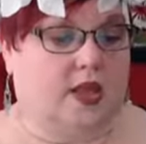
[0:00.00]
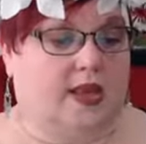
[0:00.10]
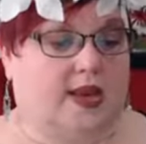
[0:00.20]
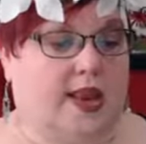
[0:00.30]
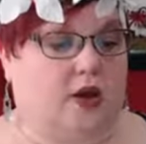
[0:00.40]

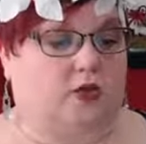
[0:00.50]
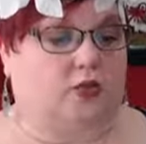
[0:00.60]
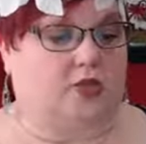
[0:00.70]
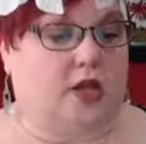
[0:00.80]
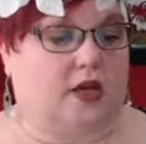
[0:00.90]
Now,
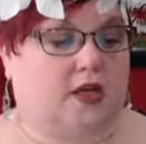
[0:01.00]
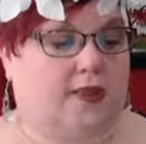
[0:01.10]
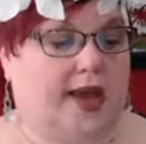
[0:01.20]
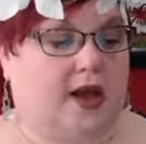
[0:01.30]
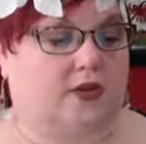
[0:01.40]
we'll talk
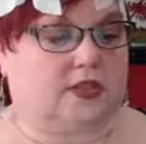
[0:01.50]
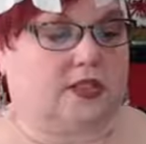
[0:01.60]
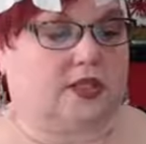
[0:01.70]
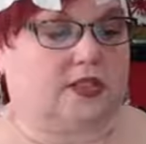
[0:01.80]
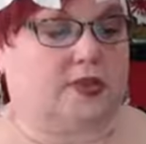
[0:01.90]
about
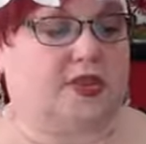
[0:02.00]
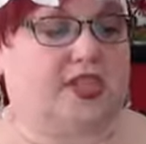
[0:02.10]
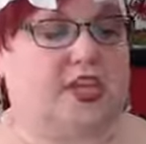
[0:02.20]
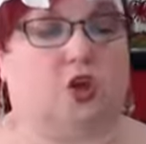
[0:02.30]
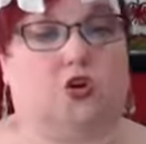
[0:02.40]
some of
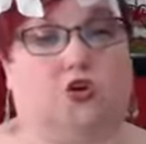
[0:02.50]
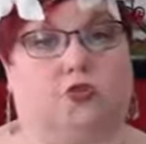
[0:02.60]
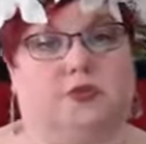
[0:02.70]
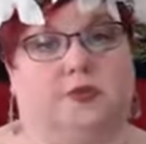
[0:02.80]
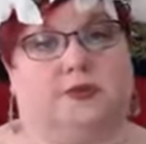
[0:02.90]
the
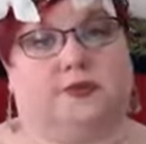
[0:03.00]
herbs.